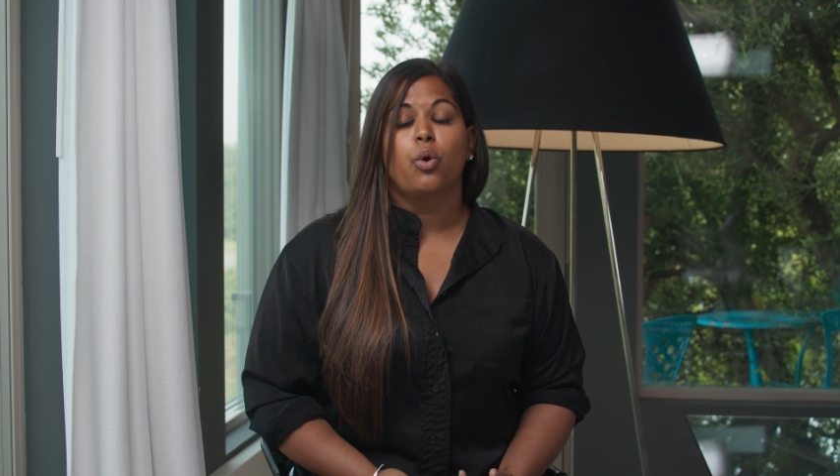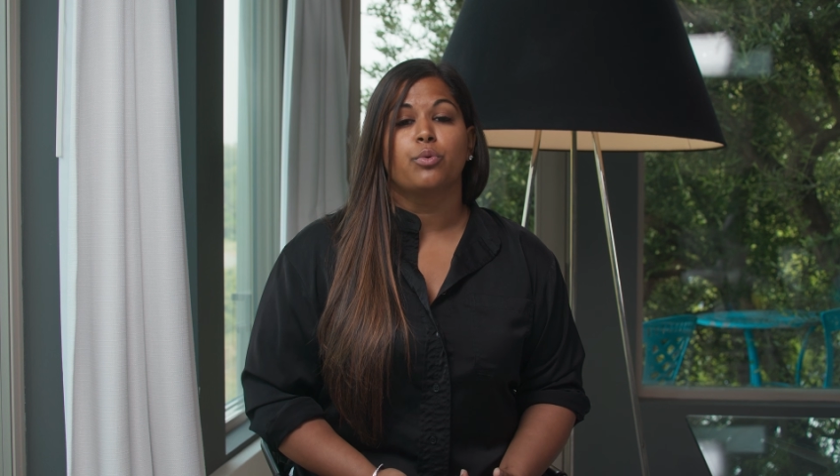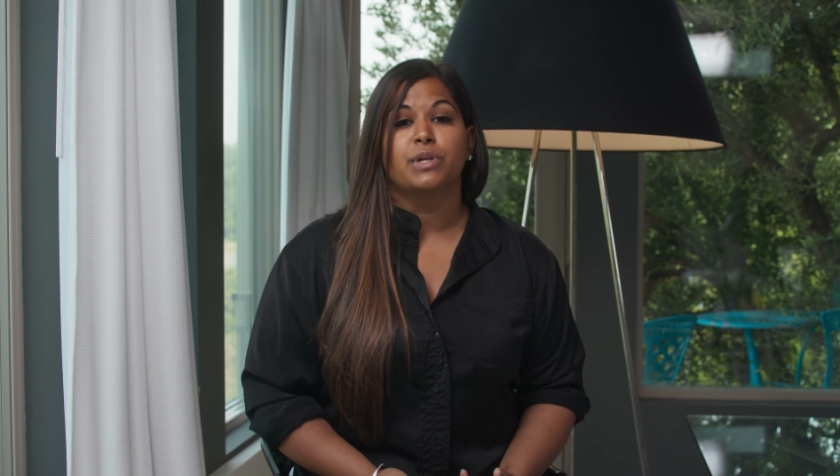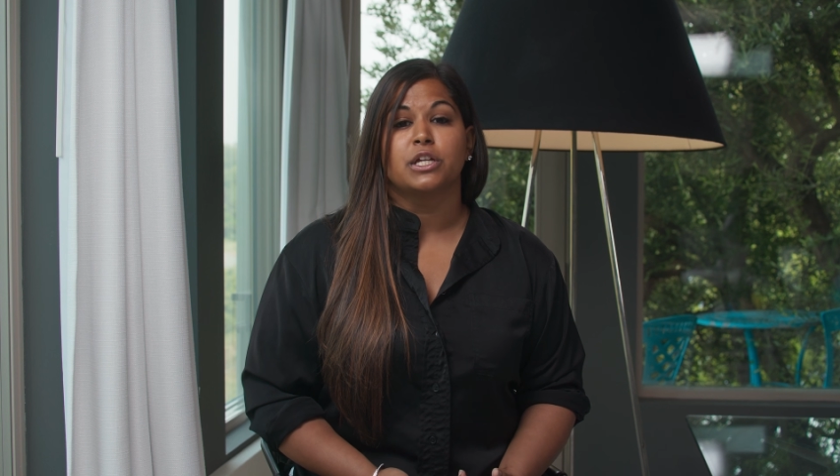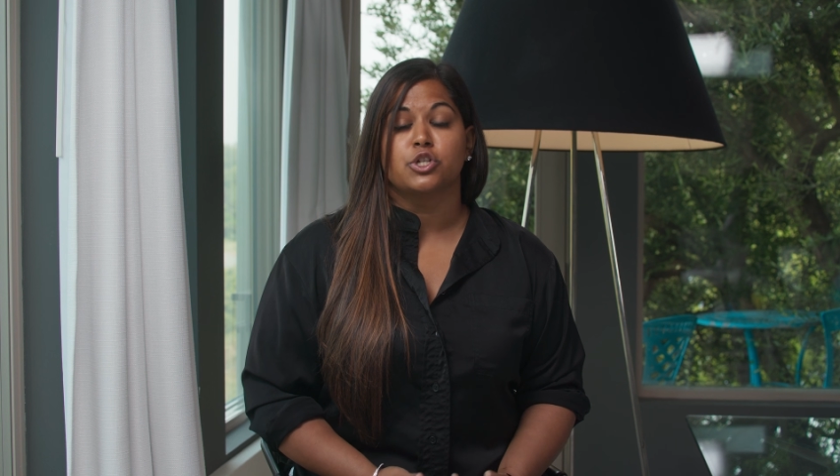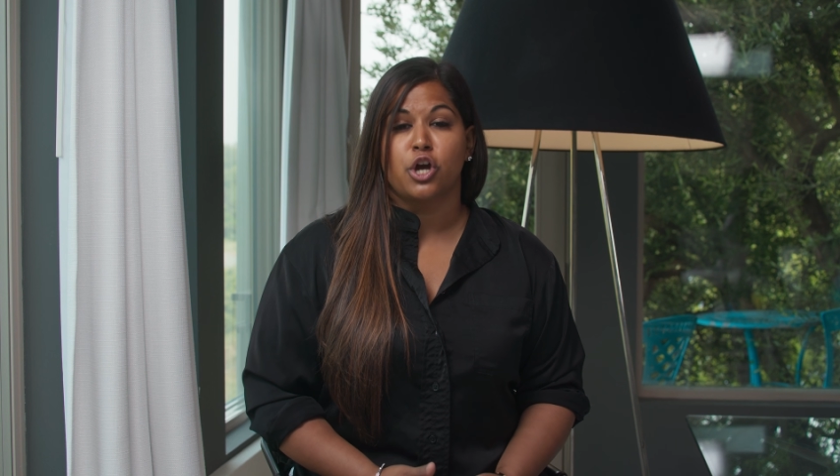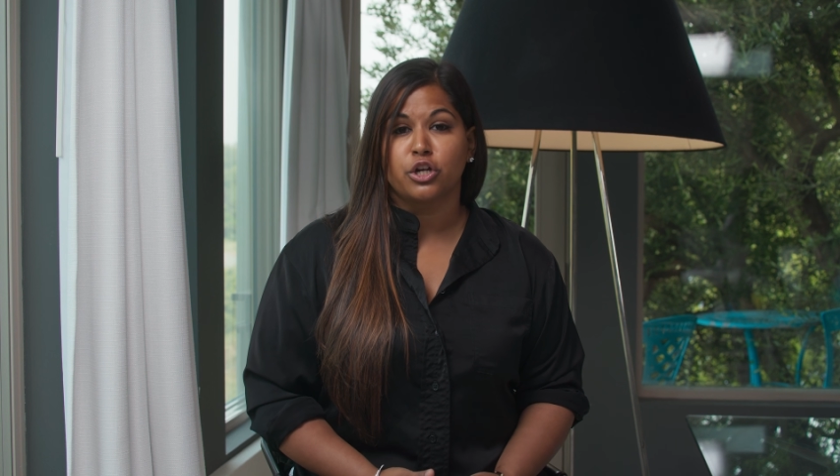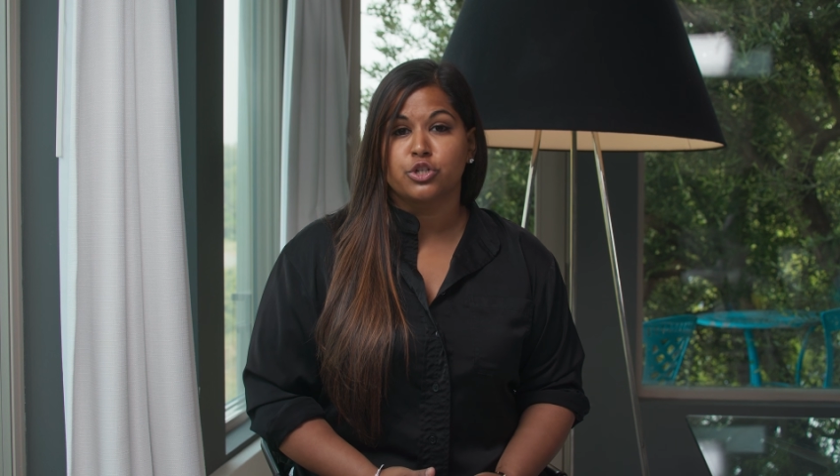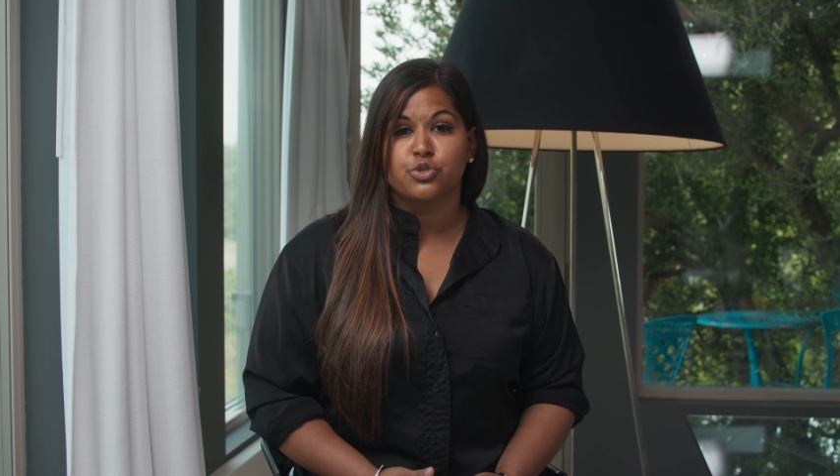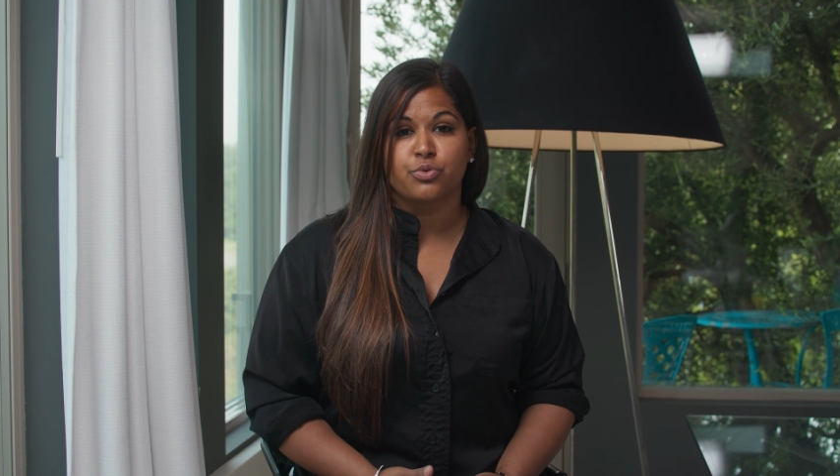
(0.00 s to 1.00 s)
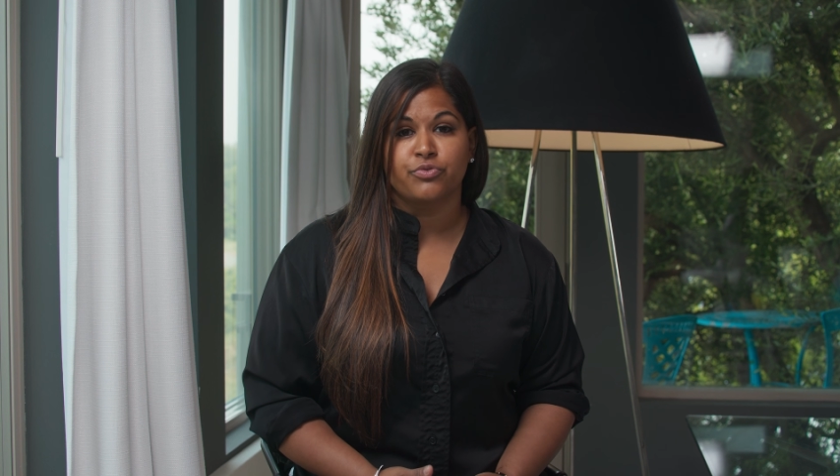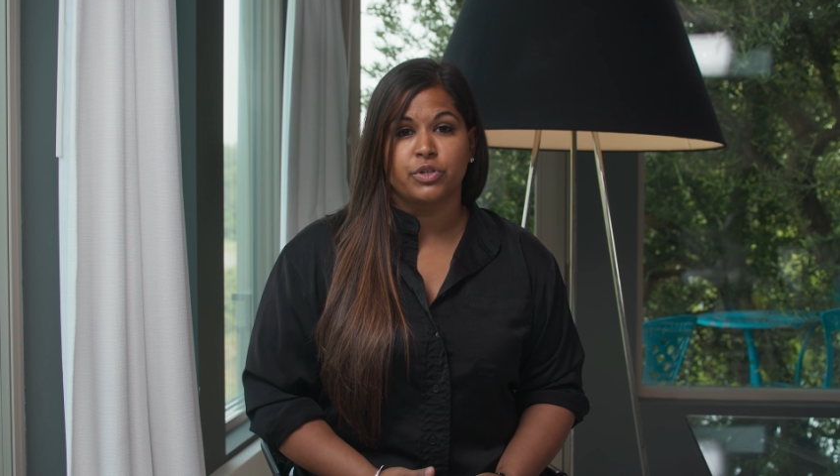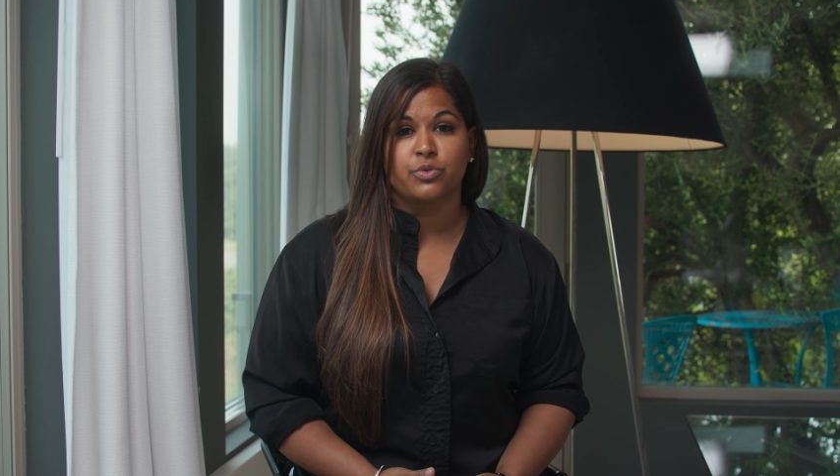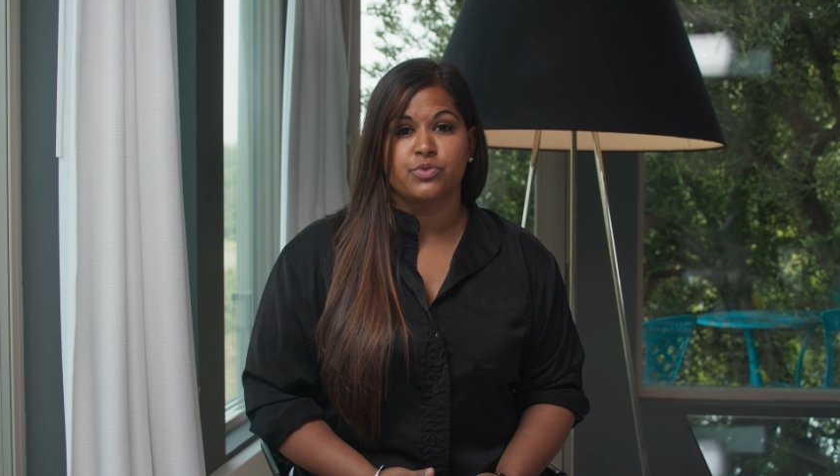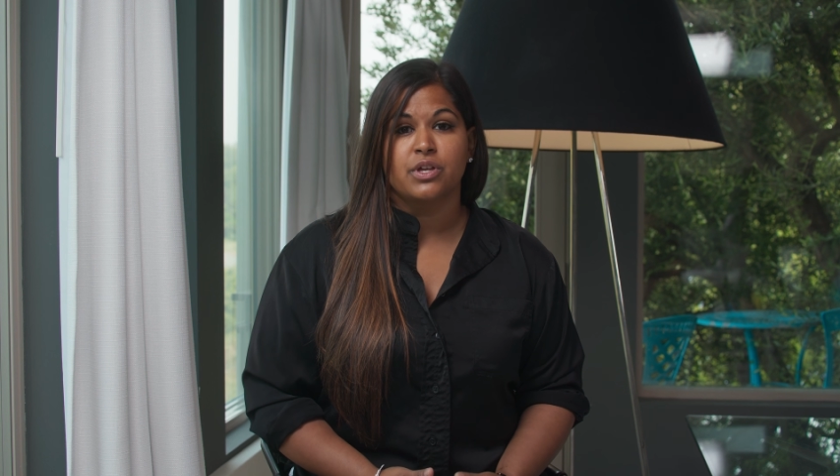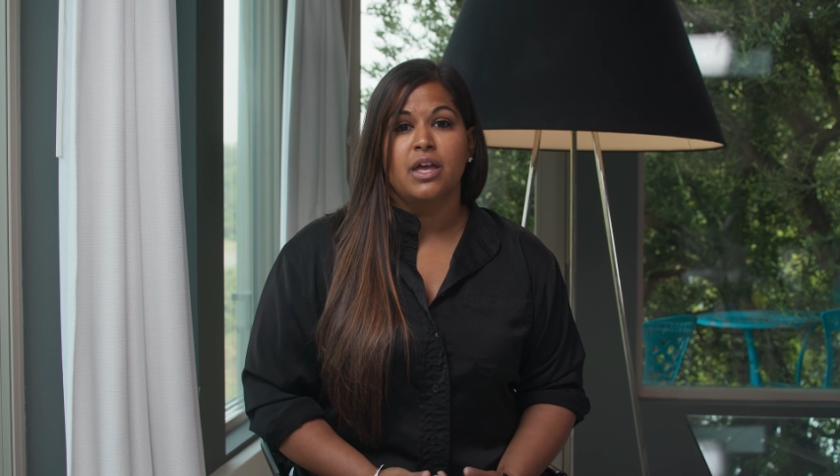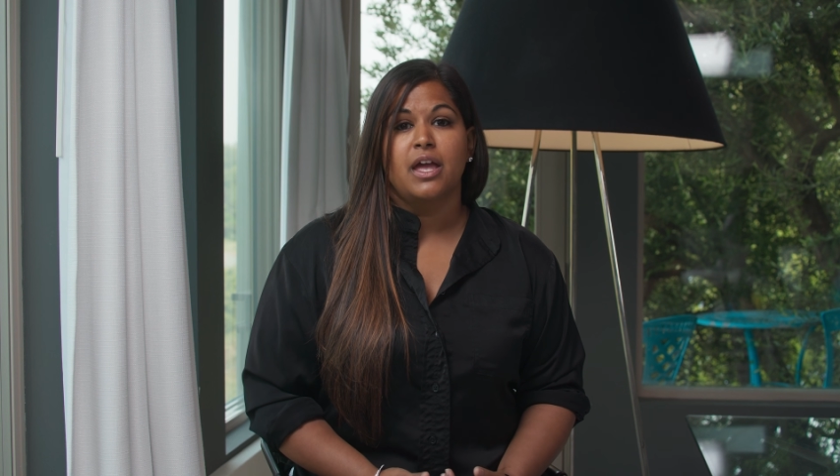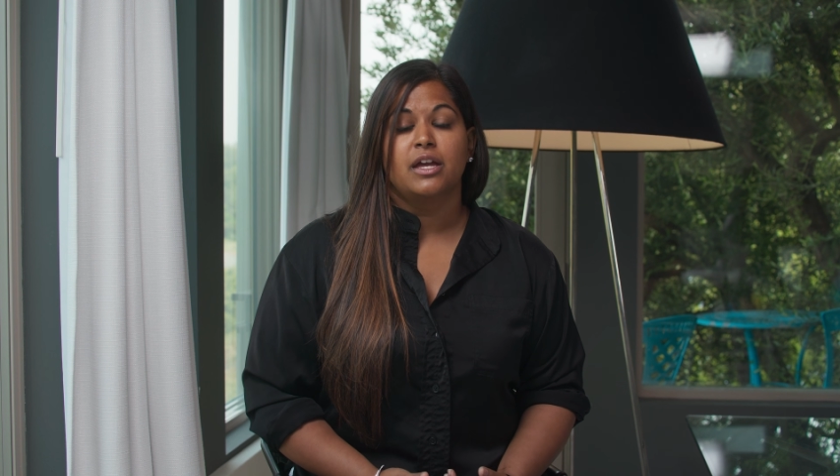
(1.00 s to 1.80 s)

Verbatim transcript: or reading doctors' reviews